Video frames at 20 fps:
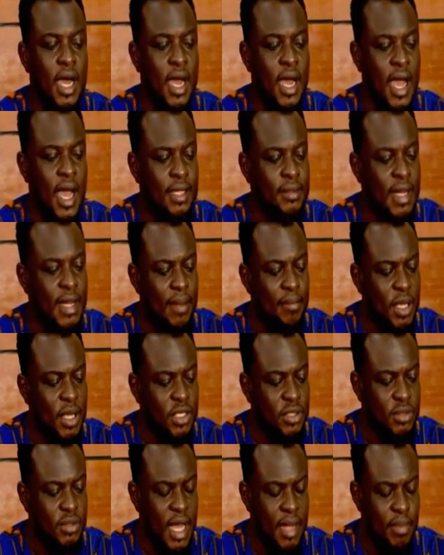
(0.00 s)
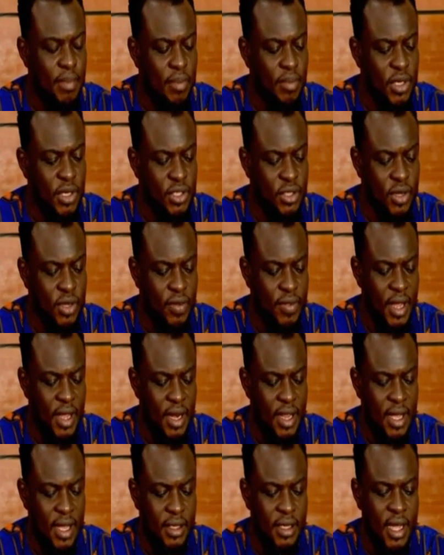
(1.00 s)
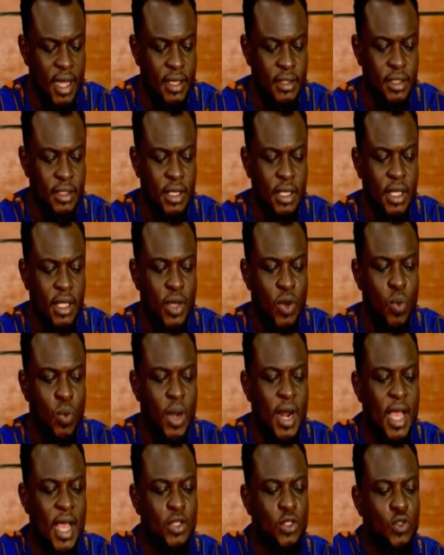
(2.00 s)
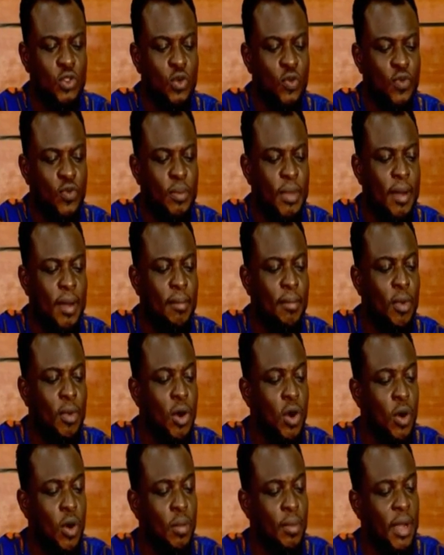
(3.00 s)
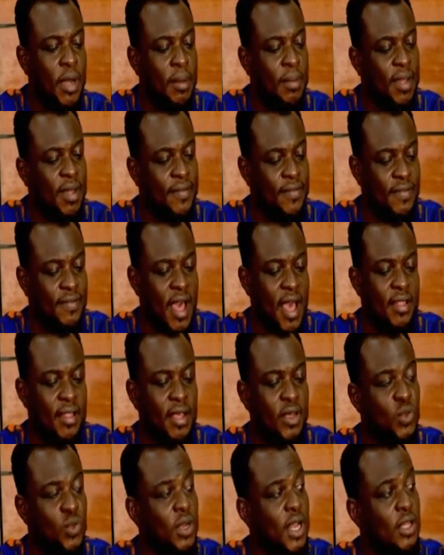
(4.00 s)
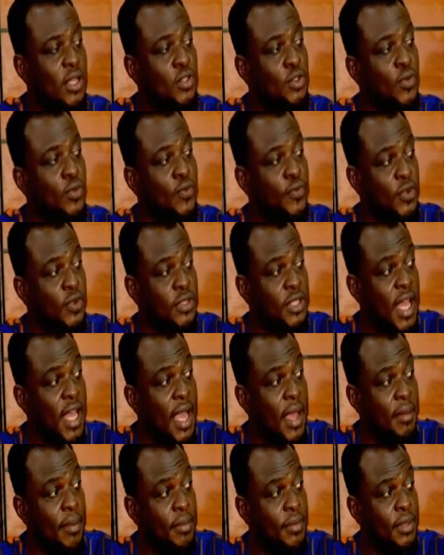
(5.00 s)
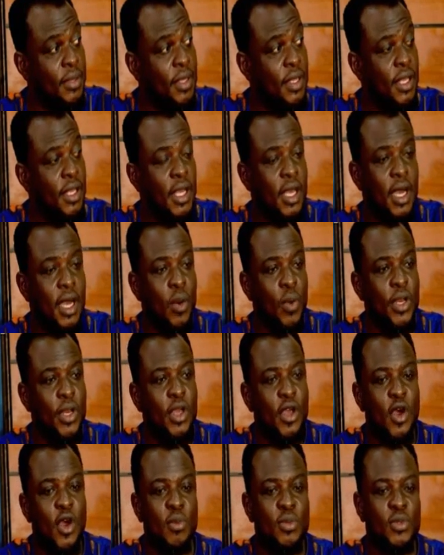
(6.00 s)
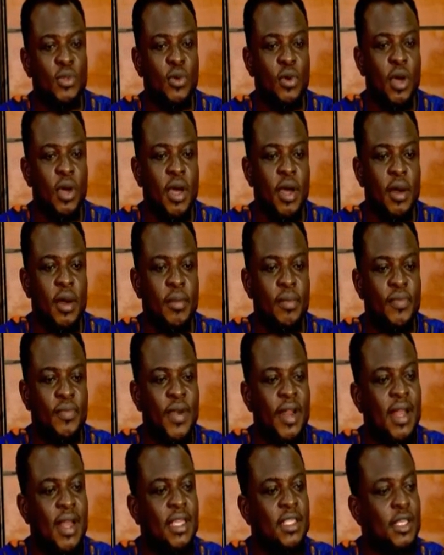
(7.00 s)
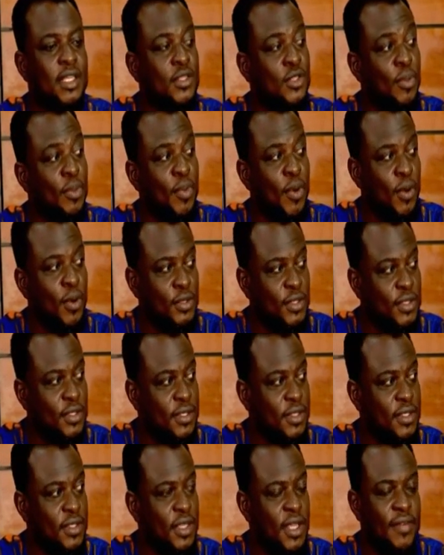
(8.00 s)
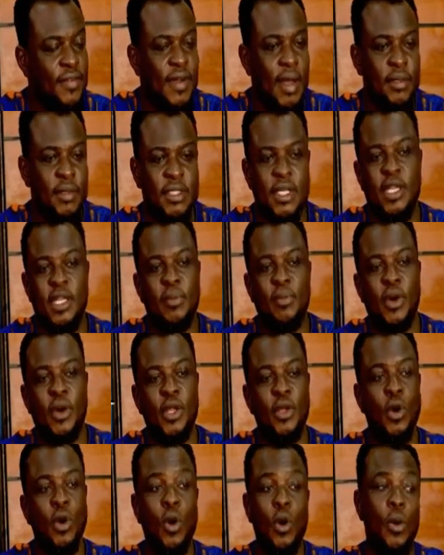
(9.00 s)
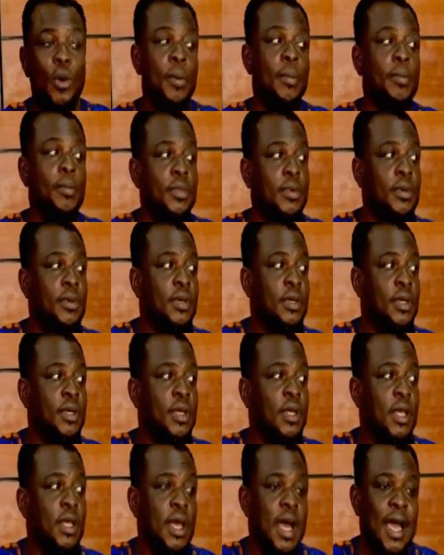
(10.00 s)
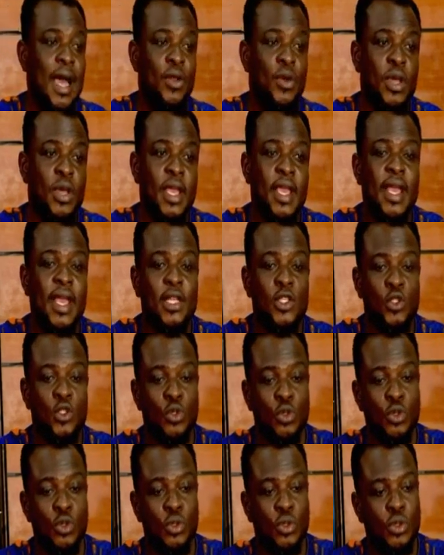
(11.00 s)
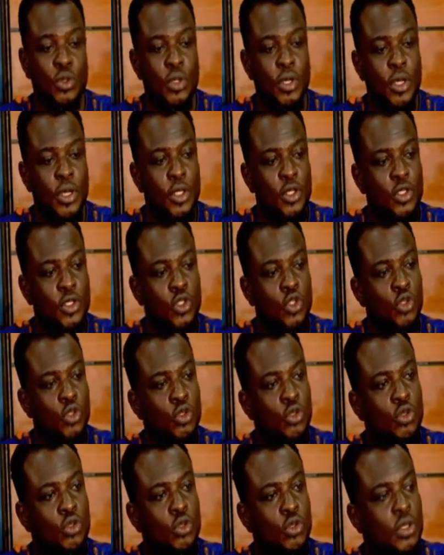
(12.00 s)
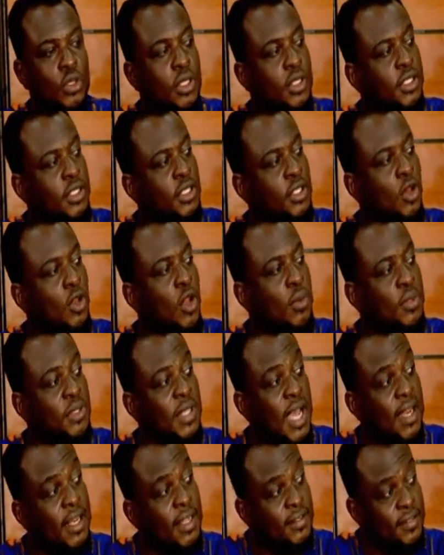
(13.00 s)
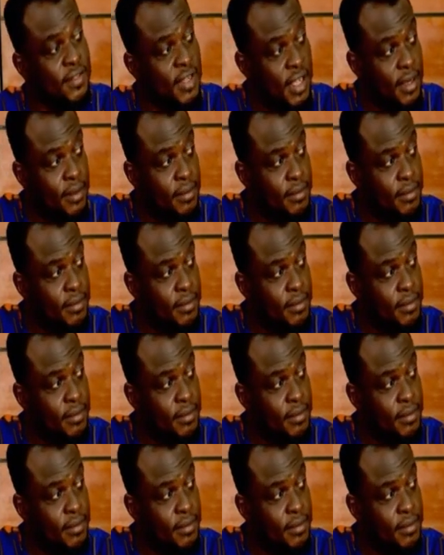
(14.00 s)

I made mention earlier that what I do for my mom and my father is what I do for them when it comes to financial support. If I'm sending money home, I don't get to do this lopsided thing.